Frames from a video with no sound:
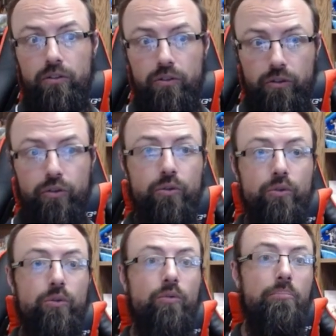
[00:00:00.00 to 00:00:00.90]

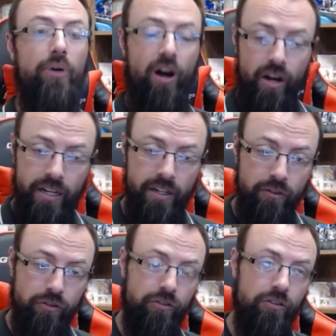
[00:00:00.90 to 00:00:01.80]
to
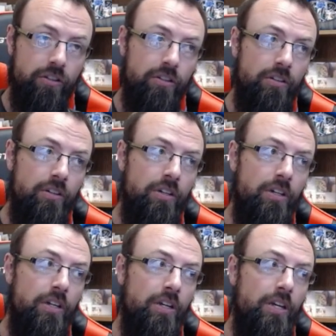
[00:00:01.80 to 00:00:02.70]
punish
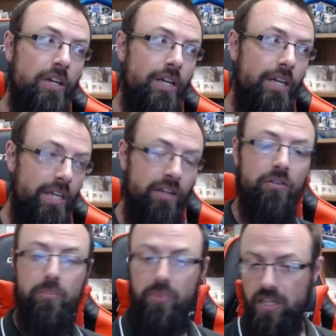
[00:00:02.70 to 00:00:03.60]

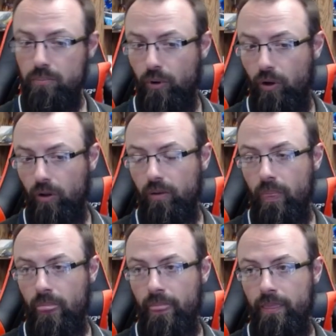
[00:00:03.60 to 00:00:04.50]
his people
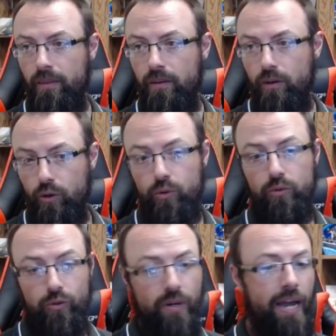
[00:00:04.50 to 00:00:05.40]
who
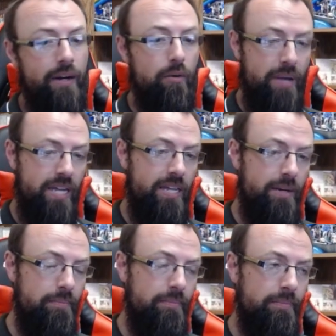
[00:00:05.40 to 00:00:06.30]
do not obey
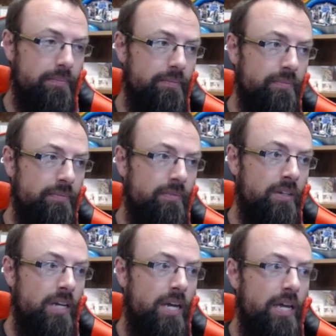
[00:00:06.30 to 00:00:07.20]
him.
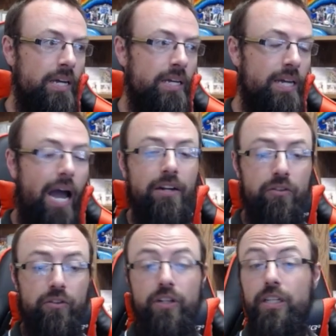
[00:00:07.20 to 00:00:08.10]
God is
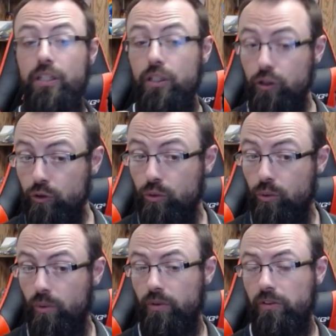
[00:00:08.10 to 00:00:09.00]
going to
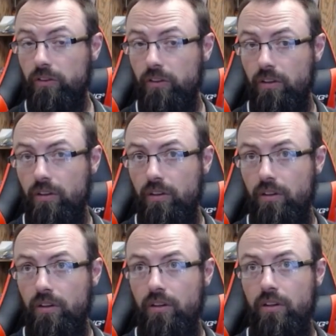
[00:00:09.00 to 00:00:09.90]
use
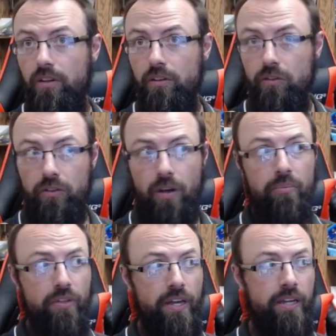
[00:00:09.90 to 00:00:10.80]

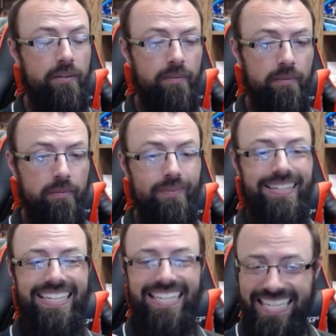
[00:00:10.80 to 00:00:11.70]
something
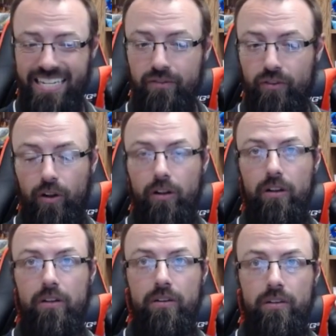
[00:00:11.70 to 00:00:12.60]
evil
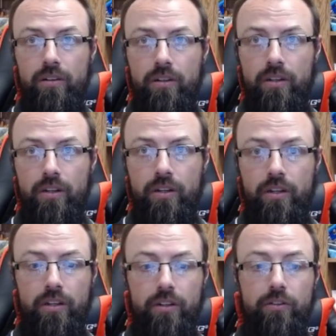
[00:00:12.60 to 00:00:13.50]

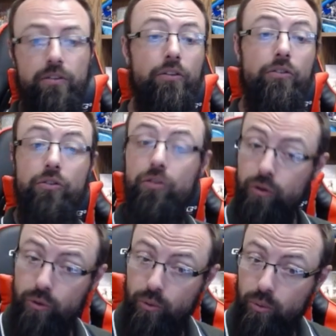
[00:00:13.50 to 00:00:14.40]
to
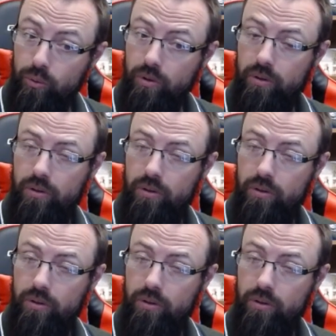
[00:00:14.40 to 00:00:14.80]
do